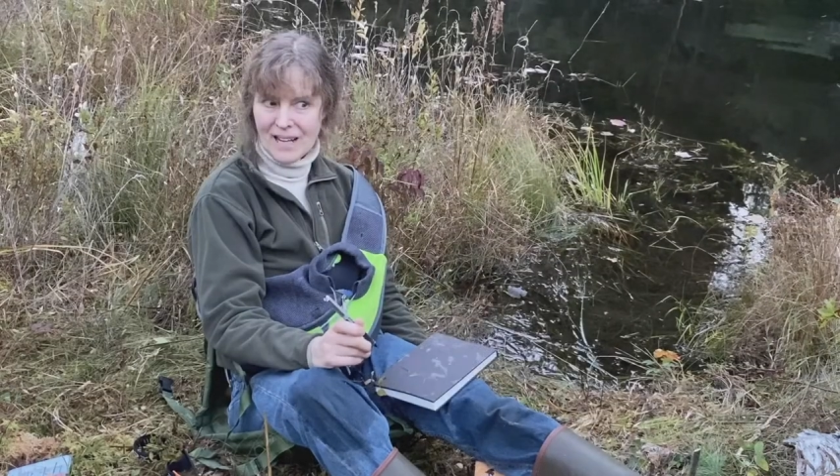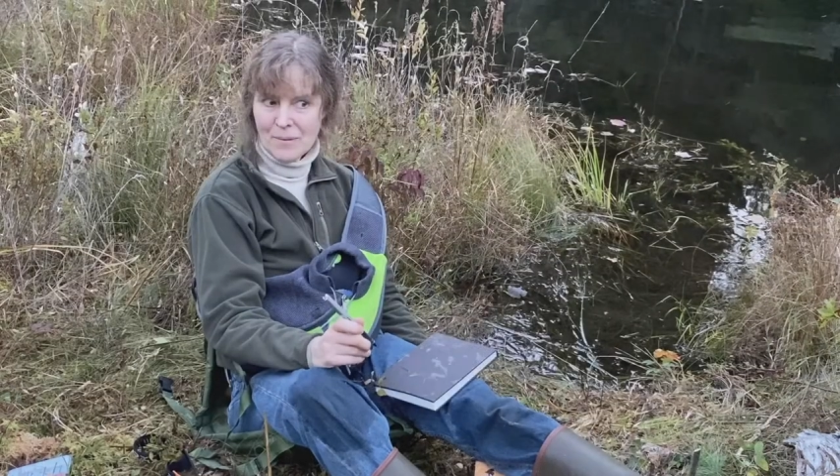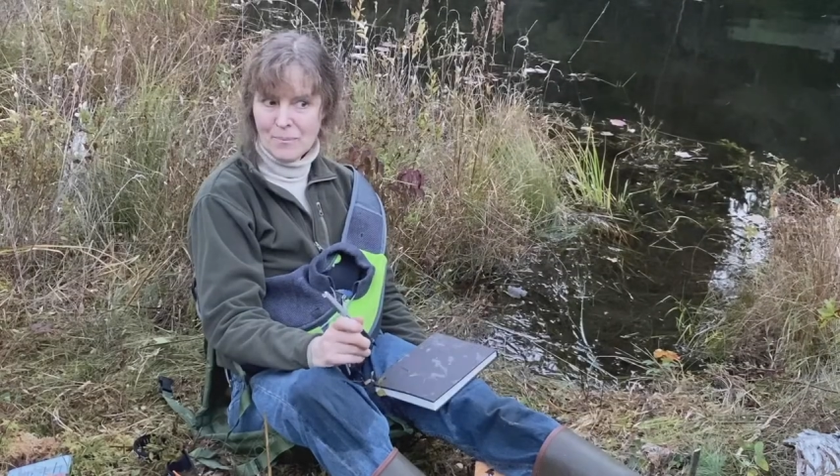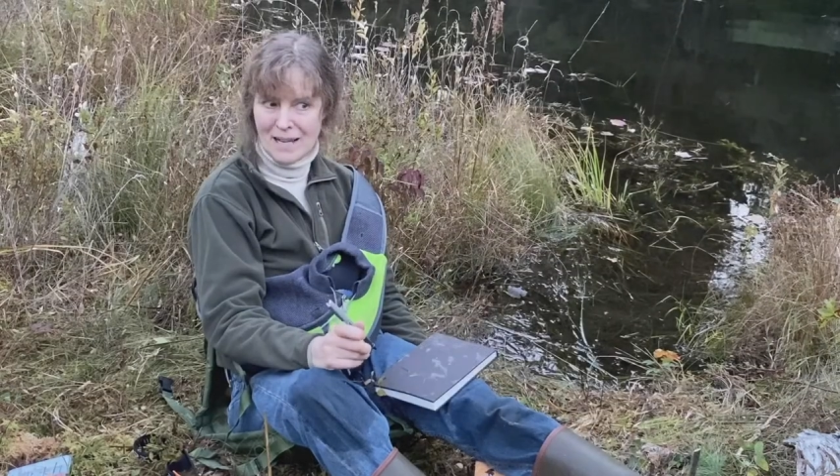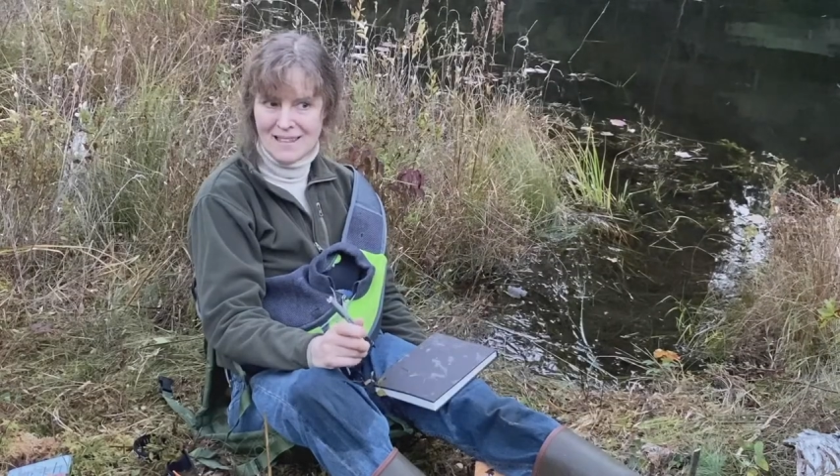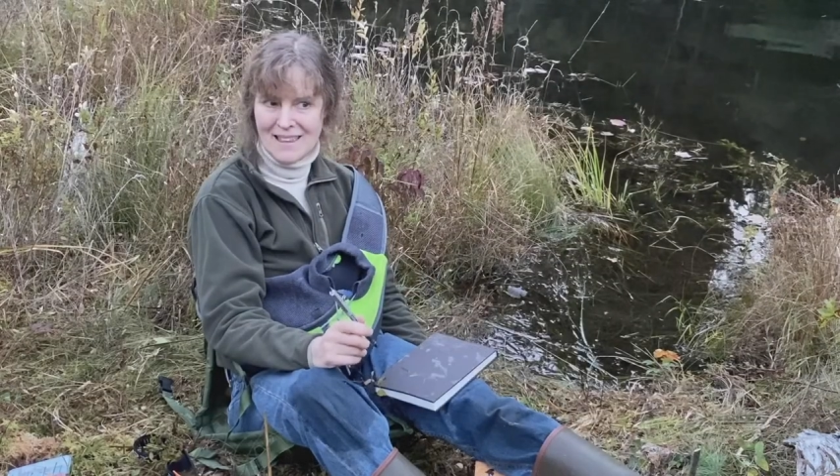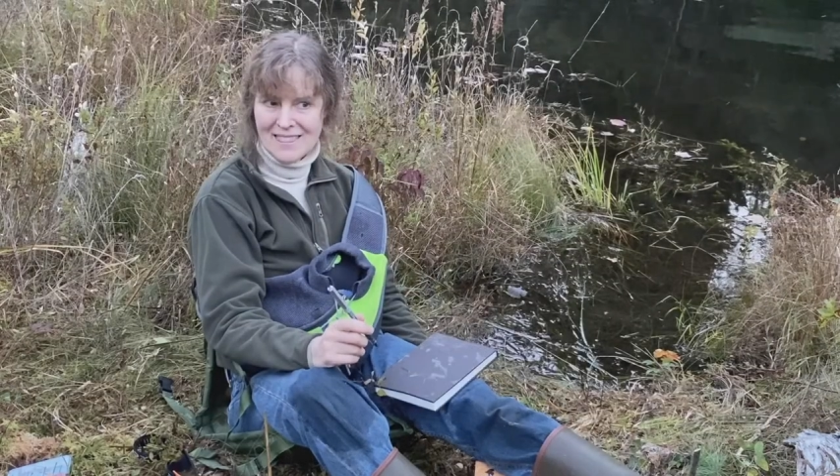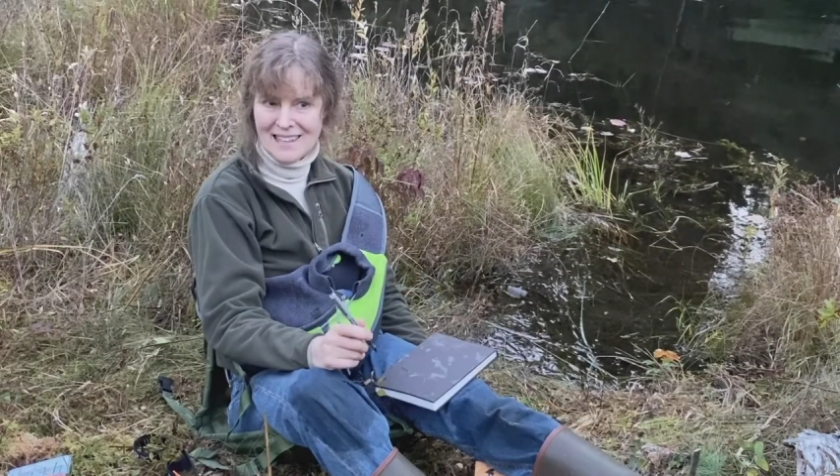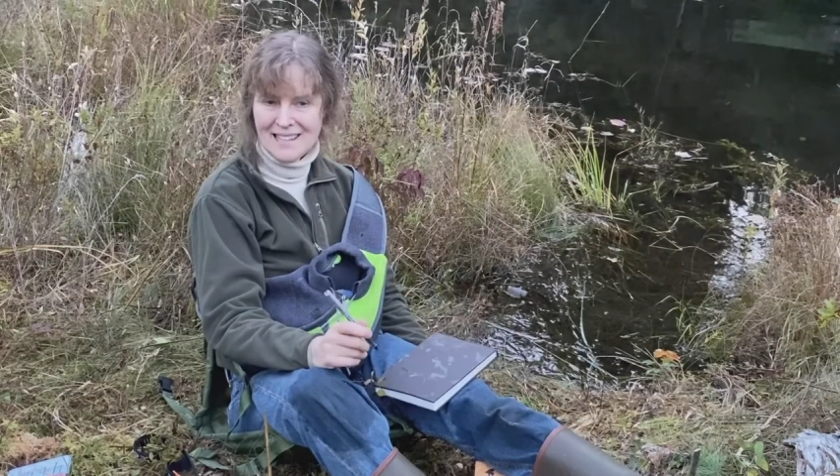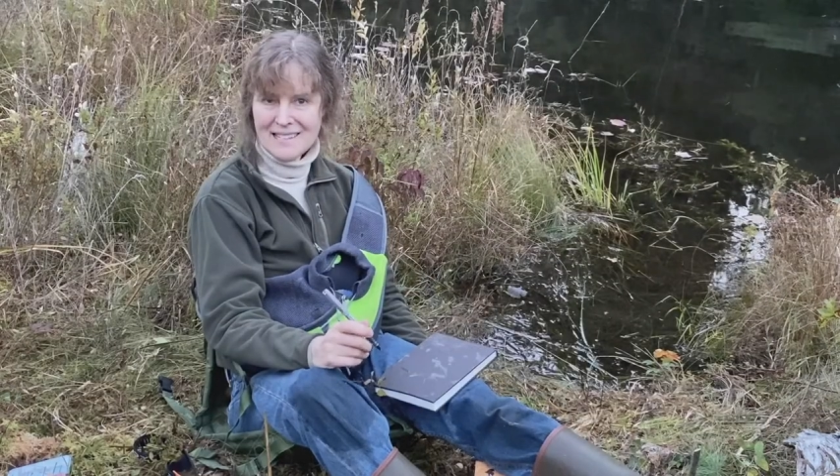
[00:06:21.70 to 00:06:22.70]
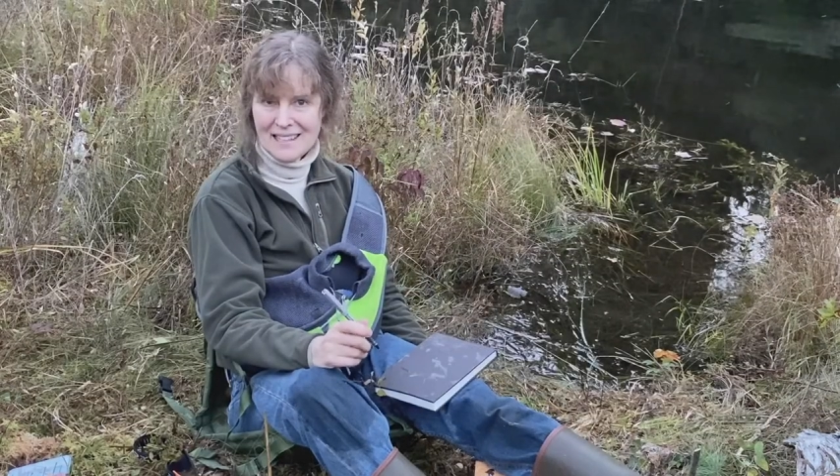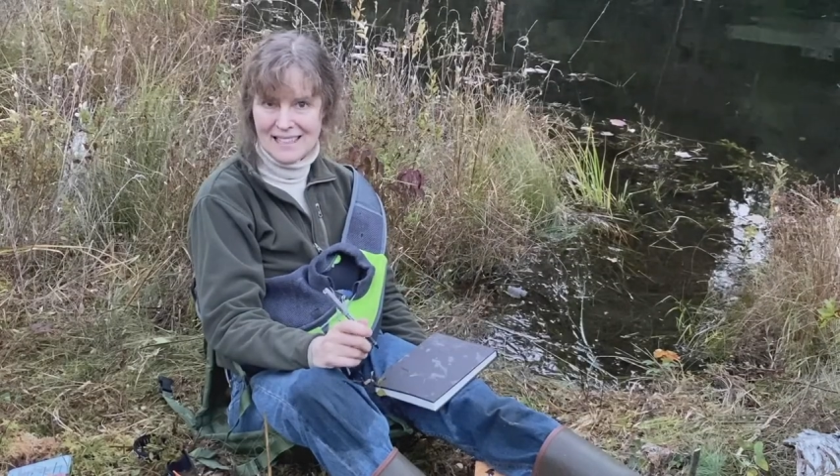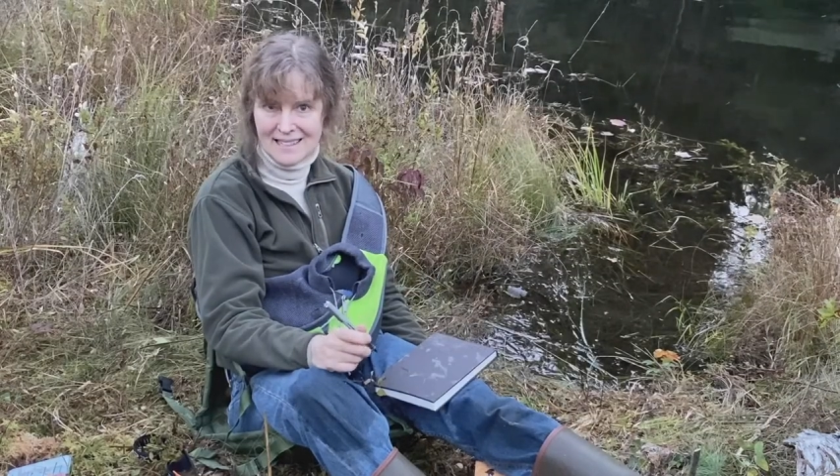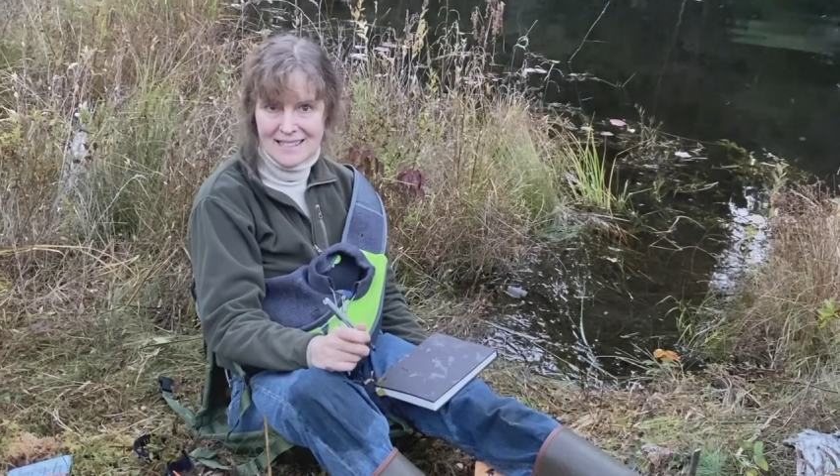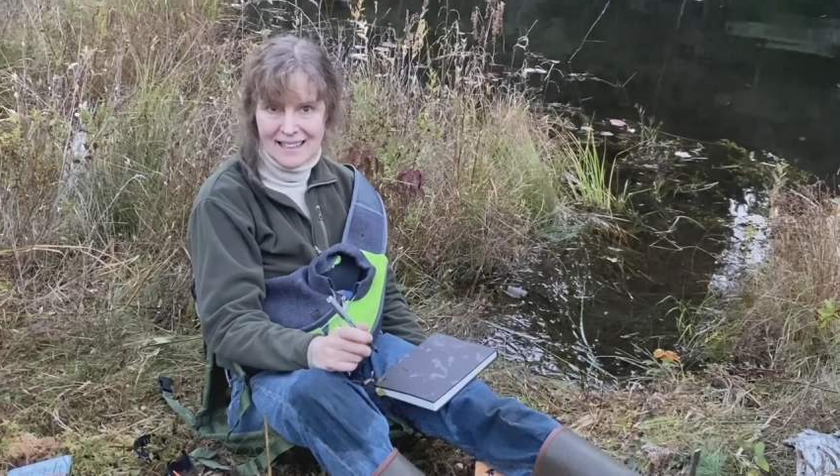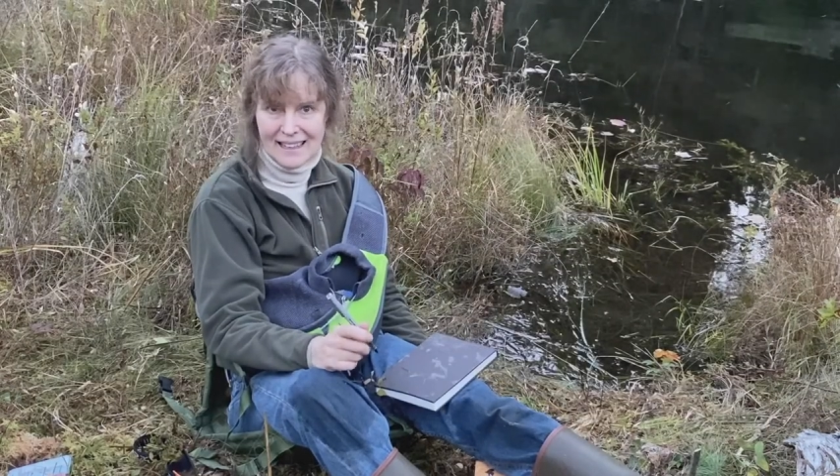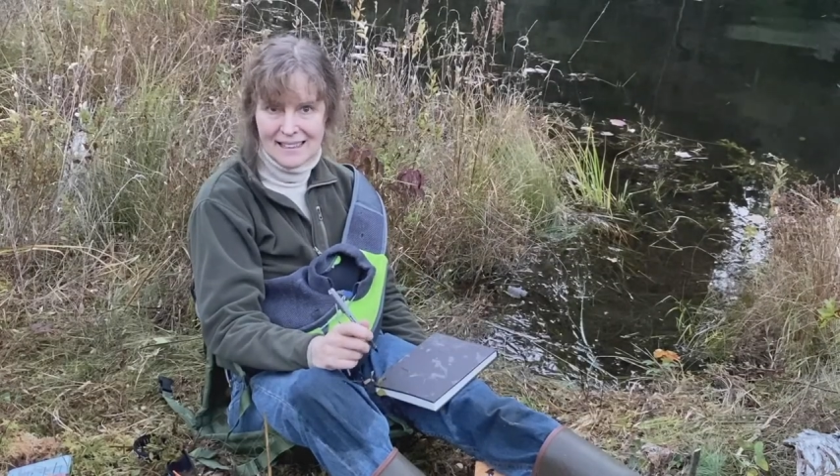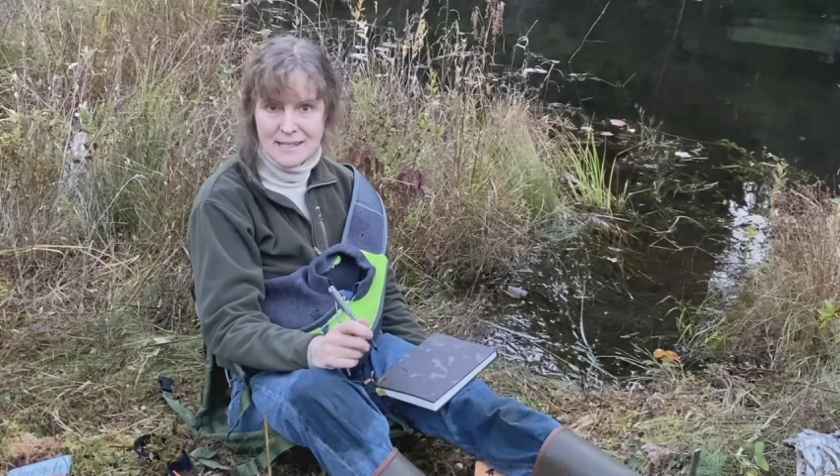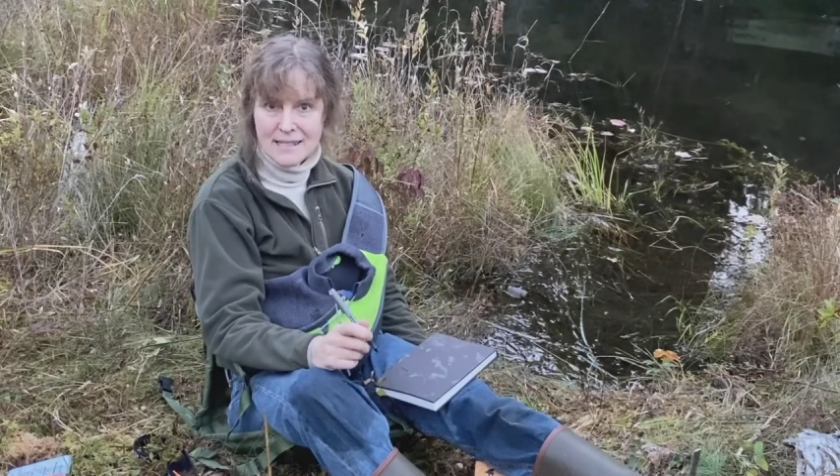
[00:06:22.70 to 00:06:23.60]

Among the things that indicate